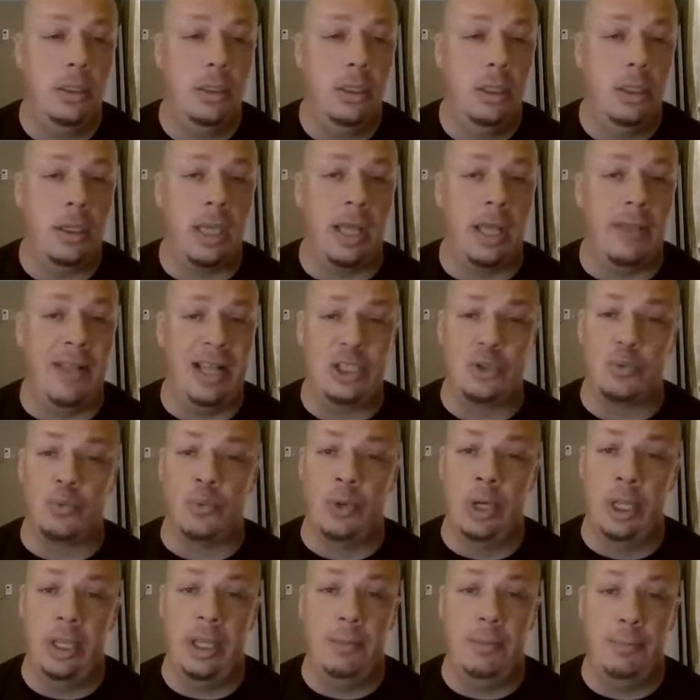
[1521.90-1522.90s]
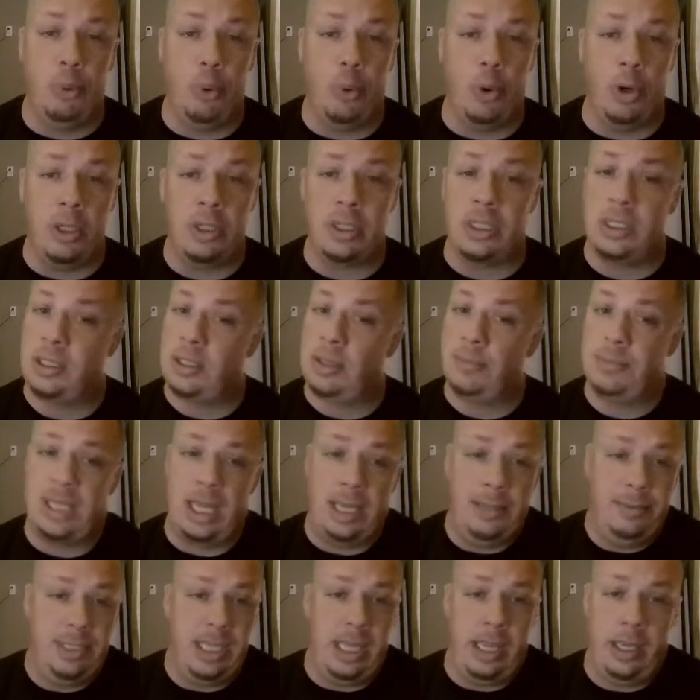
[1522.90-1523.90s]
Okay, that's really important because
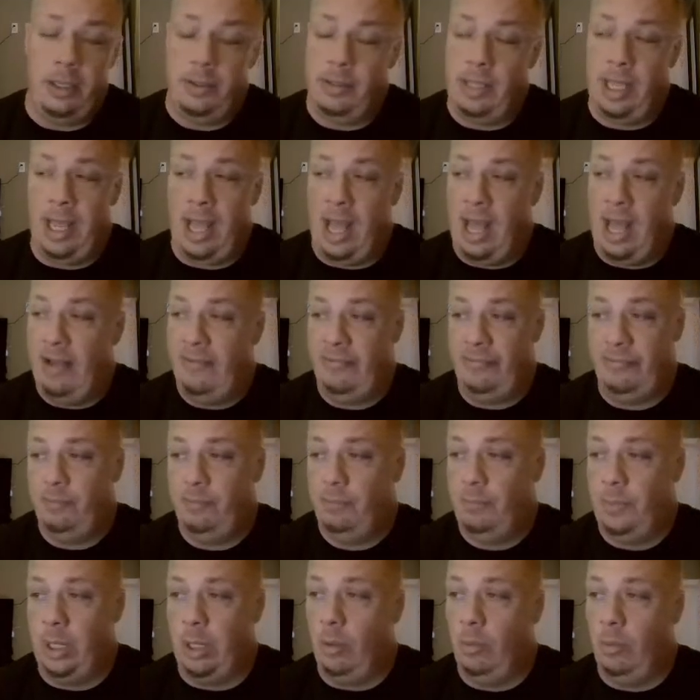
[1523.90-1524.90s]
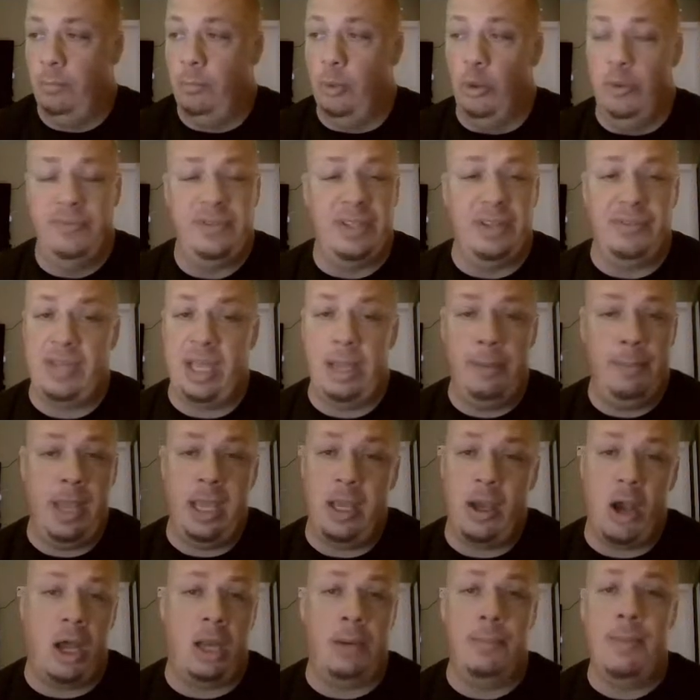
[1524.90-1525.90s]
sometimes they have moves that they
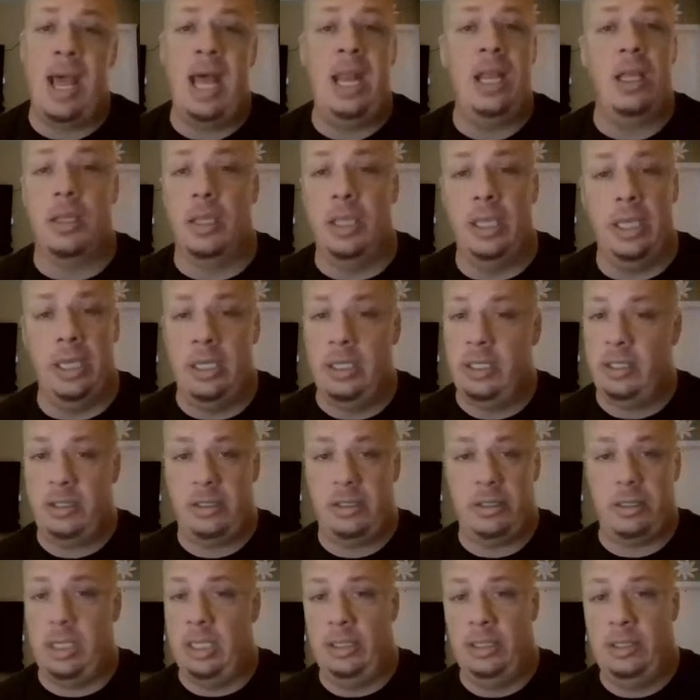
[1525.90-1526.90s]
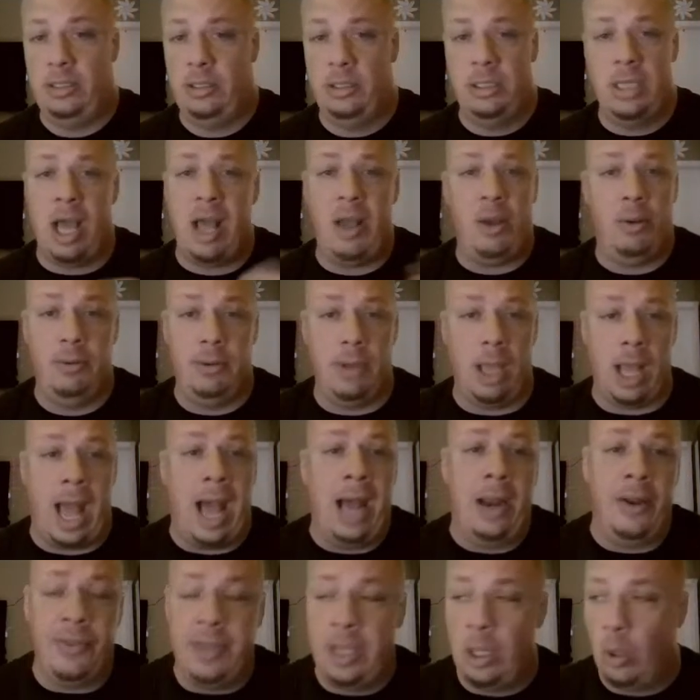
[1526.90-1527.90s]
make automatically, and it's not
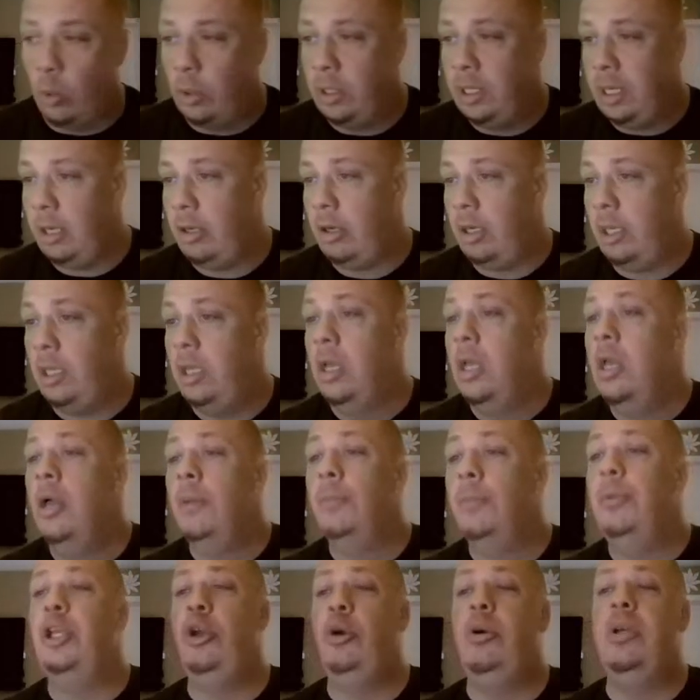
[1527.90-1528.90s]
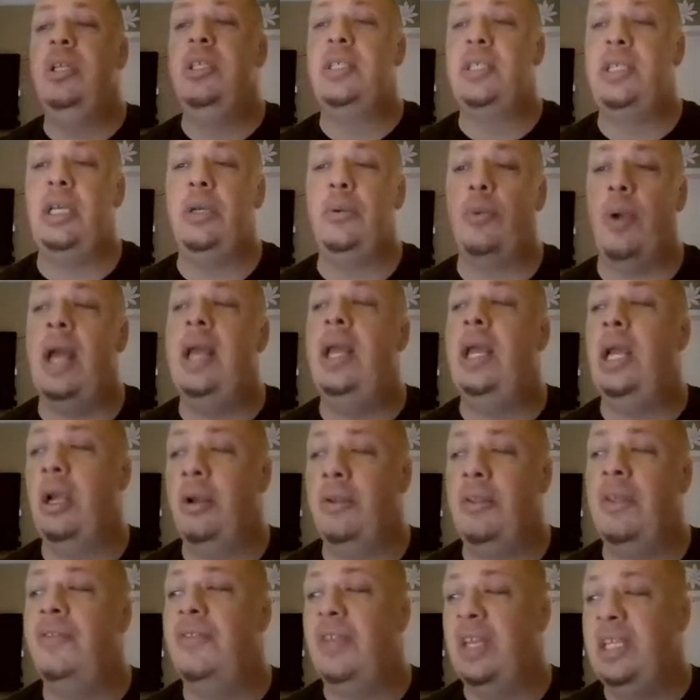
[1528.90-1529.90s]
out of the ordinary. But you can see right here
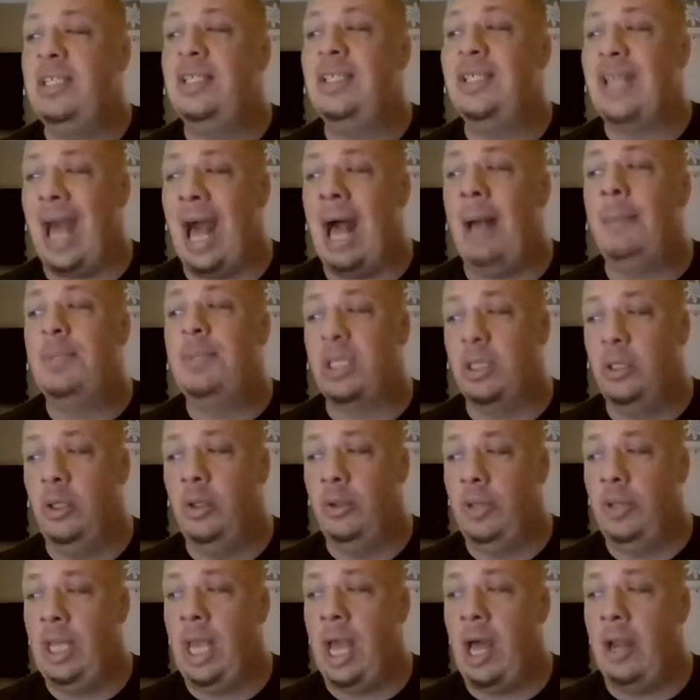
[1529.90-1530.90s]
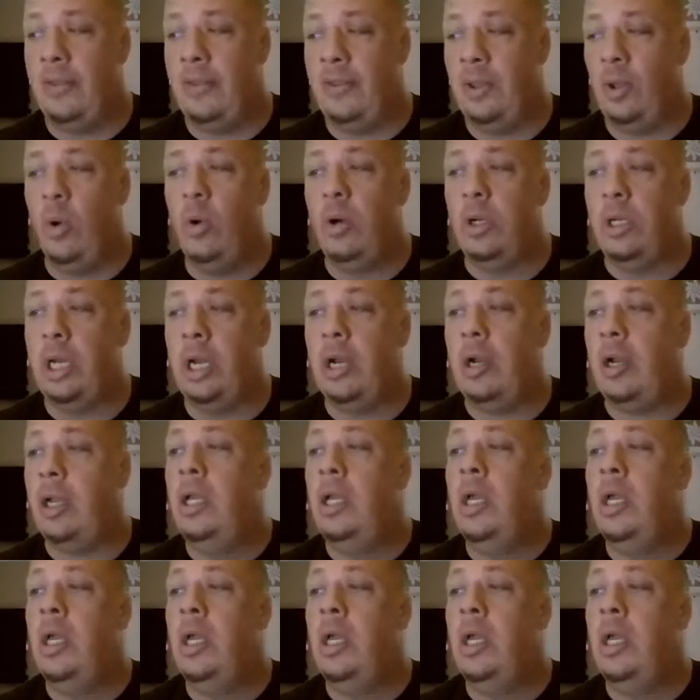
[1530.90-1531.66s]
that this is absolutely out of the ordinary.